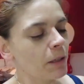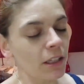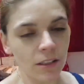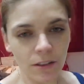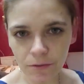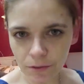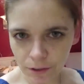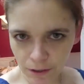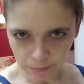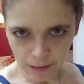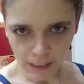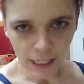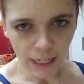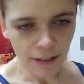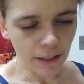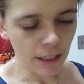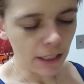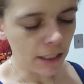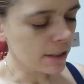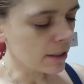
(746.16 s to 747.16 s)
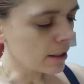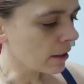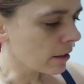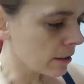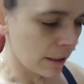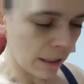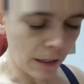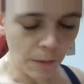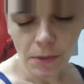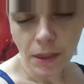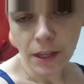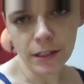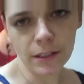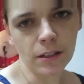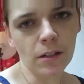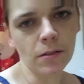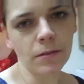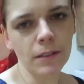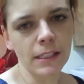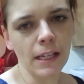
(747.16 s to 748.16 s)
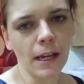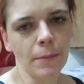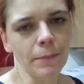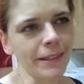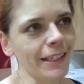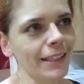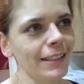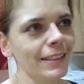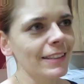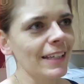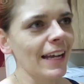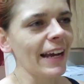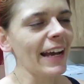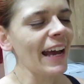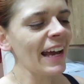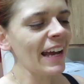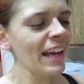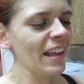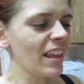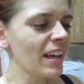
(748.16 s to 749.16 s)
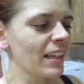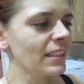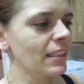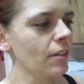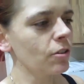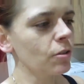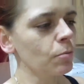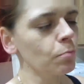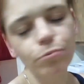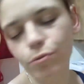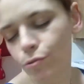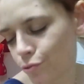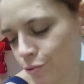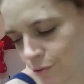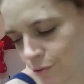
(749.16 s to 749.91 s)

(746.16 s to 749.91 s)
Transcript: Because if I'm saying this, something's always happening. And it's like, hey, things are good, poof,